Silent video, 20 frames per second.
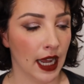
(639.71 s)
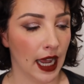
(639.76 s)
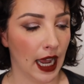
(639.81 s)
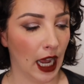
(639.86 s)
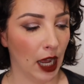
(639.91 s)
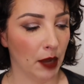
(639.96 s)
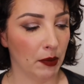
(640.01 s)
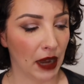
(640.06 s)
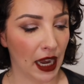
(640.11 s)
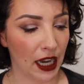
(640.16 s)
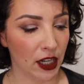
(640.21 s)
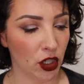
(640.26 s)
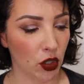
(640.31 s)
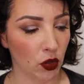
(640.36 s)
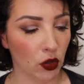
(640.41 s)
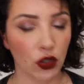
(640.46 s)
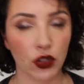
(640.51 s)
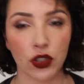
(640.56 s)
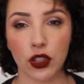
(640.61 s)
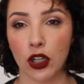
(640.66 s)
I
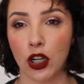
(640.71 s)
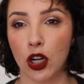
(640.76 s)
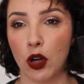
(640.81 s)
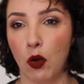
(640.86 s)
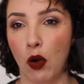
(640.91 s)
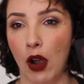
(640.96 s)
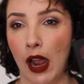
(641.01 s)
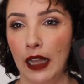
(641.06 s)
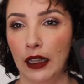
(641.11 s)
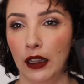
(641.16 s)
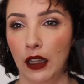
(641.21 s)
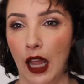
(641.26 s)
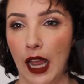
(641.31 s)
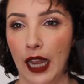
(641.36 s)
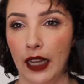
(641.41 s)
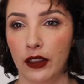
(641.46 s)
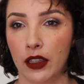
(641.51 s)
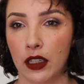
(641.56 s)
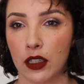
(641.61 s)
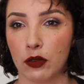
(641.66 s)
do also quite
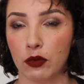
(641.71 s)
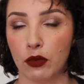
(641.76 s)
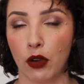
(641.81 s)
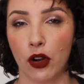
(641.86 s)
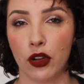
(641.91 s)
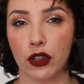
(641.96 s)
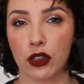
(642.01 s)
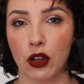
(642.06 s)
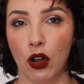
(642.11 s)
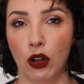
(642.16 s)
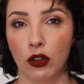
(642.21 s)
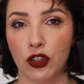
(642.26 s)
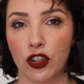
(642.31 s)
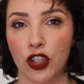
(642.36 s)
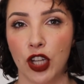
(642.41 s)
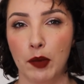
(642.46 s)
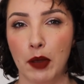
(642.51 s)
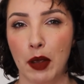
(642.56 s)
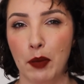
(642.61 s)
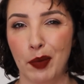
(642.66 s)
like this rose gold
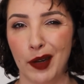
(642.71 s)
shimmer,